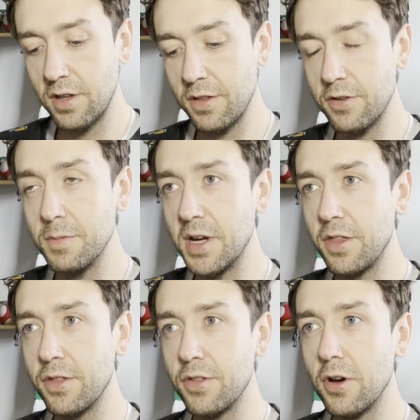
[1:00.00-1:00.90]
you through my
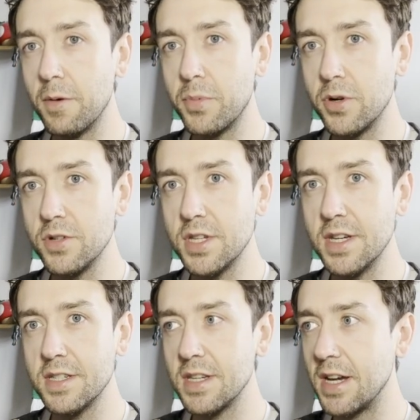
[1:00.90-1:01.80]
thought
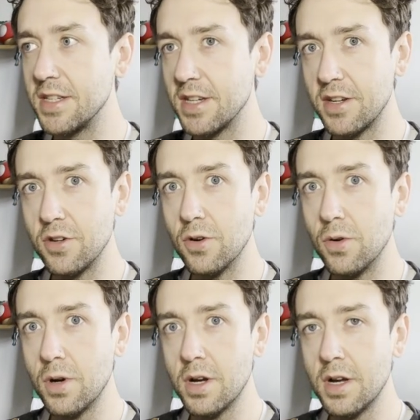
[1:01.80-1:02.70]
process as I
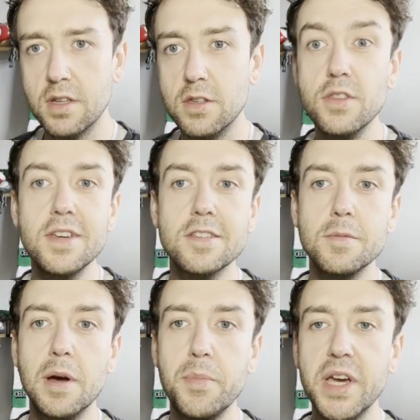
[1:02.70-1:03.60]
go. So these are
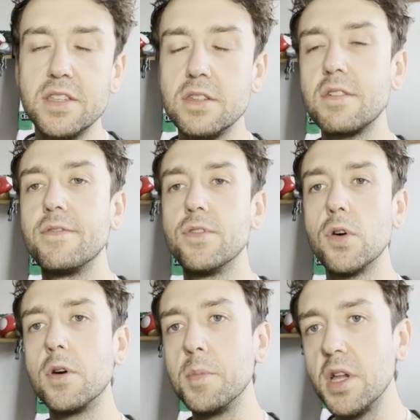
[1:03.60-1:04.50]
my basic
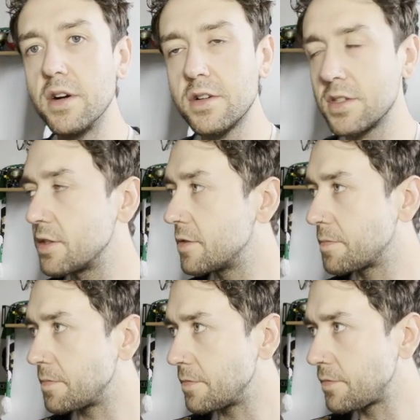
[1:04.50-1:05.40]
floor blocks.
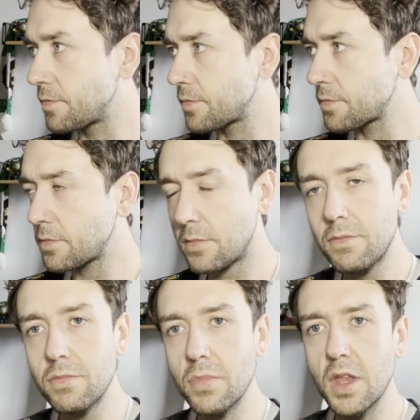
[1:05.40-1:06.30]

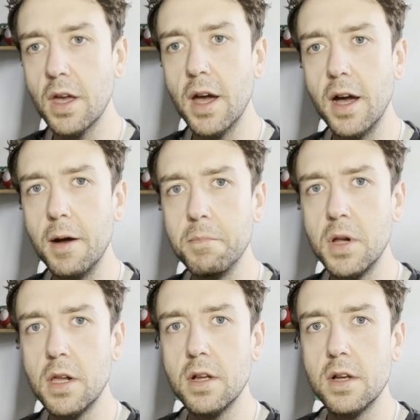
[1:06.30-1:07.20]

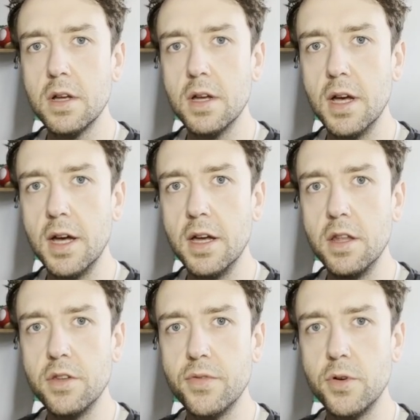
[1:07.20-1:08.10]

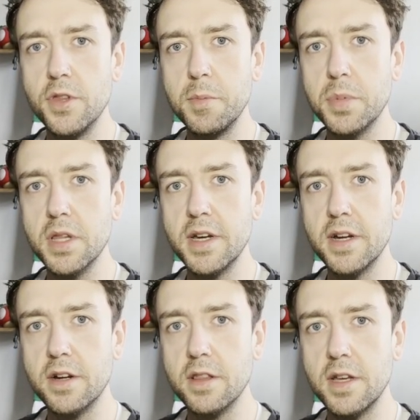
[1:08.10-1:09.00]
And for the
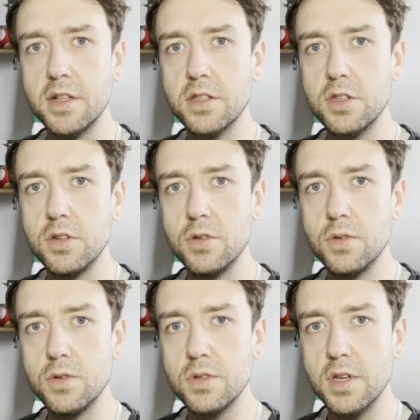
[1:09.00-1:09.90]
player, let's
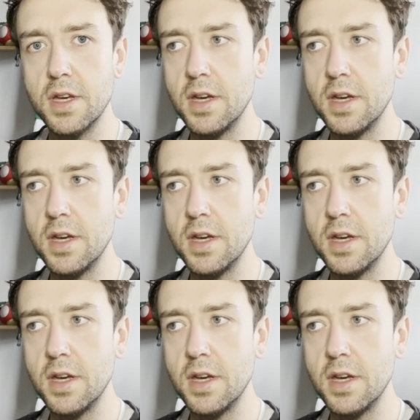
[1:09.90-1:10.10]
just